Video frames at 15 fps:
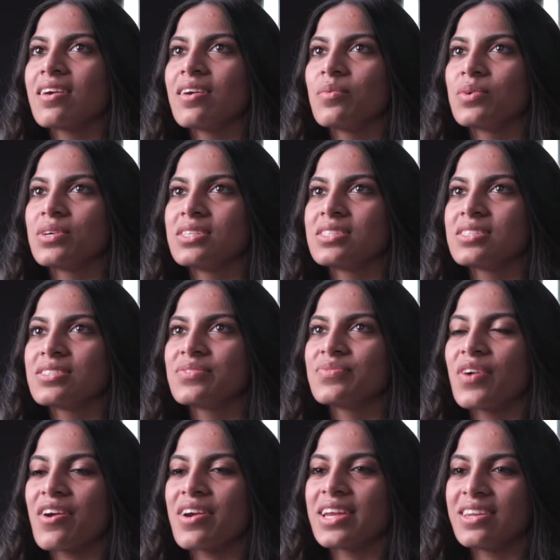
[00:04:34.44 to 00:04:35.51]
It was
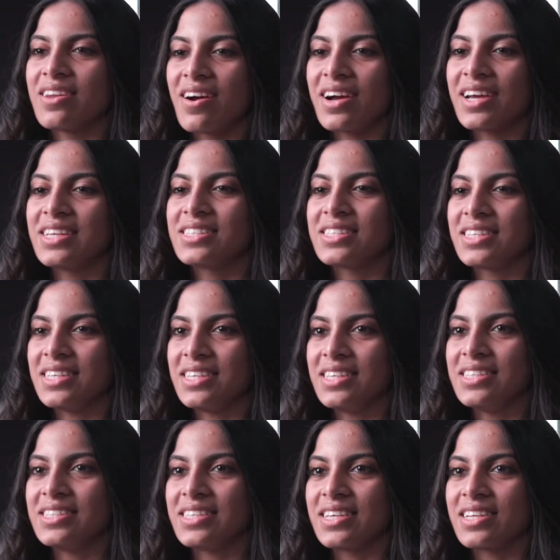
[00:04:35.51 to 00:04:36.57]
very nice and
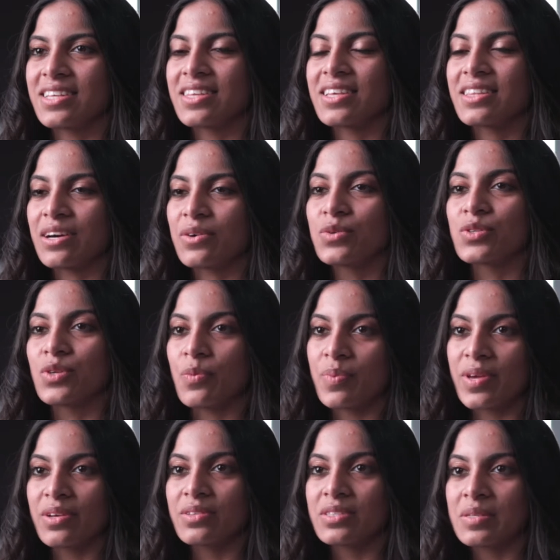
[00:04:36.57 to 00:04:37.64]
easy, and I think that also
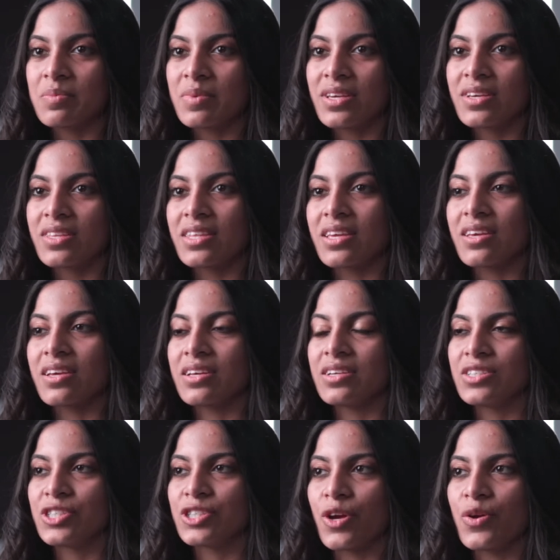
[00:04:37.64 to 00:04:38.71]
appealed to me. I think
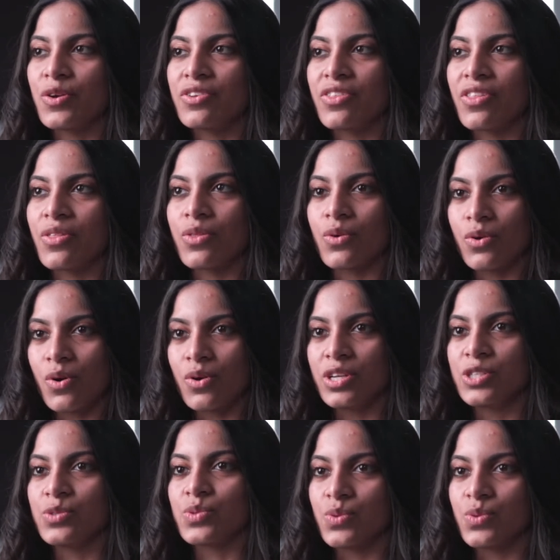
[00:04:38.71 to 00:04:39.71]
it showed that the college was